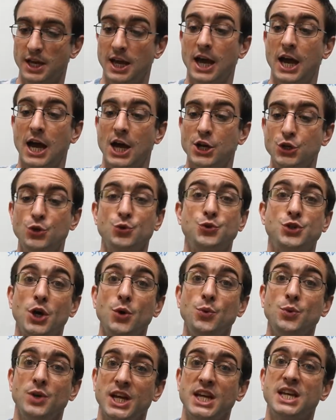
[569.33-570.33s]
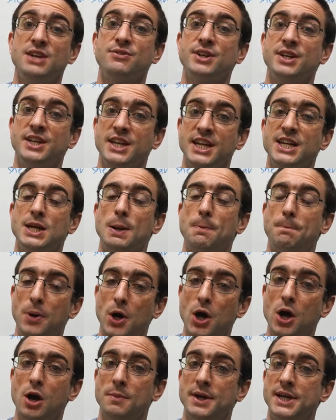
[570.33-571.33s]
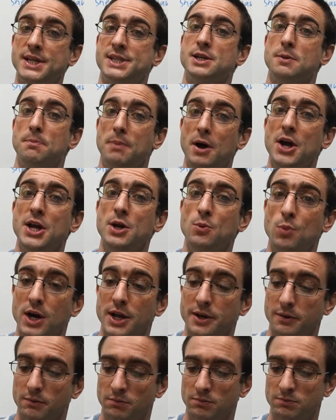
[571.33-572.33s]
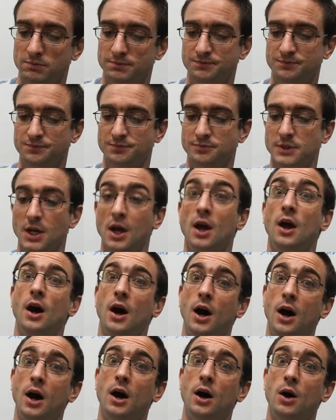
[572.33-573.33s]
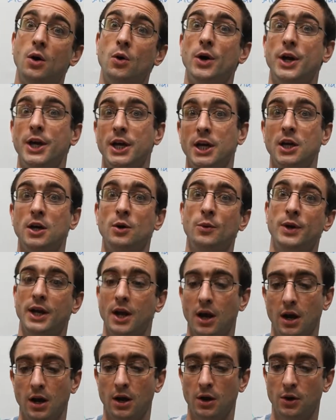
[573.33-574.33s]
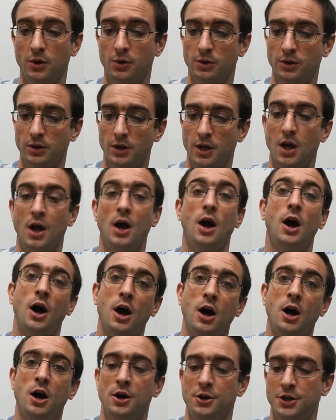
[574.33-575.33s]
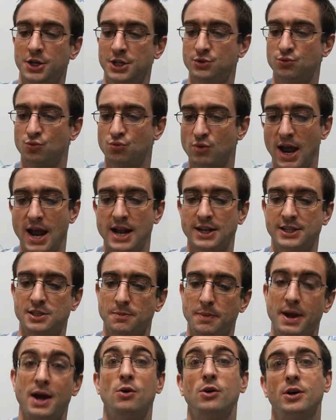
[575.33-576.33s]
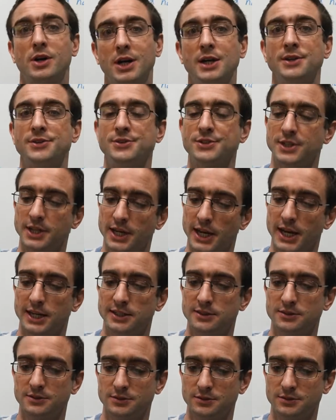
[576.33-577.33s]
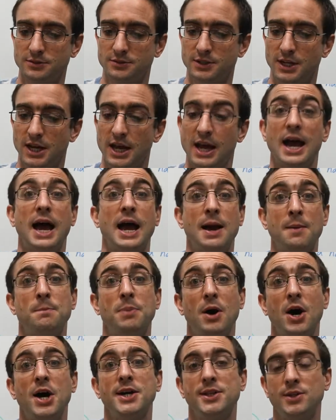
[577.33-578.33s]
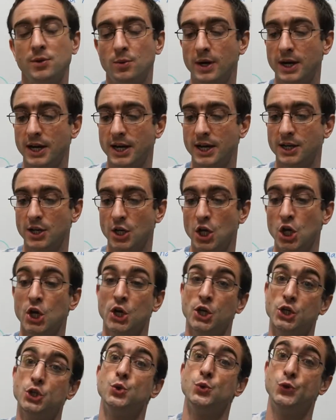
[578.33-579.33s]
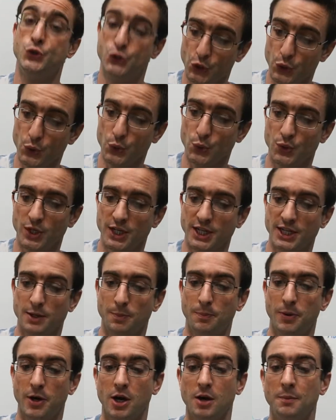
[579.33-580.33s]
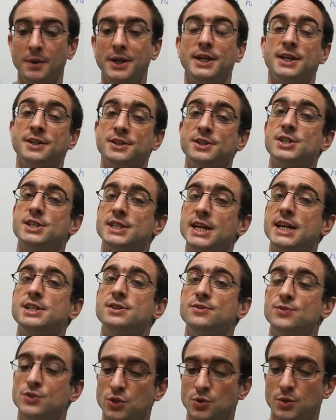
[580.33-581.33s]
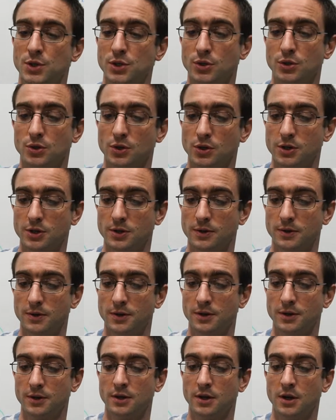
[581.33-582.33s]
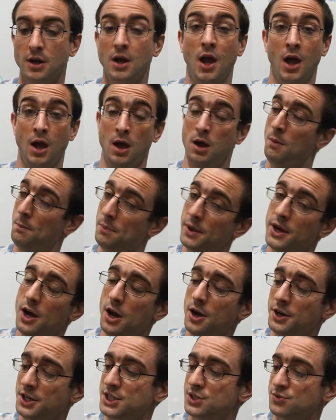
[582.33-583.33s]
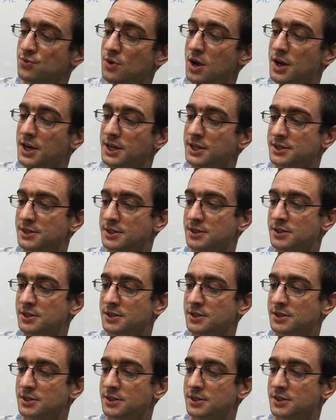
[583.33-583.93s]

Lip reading: And you don't even need a permit to buy one." Oh, here we go. Arnie's rant about guns again. And by the way, you do need a permit in the state of New York. But Arnie's right.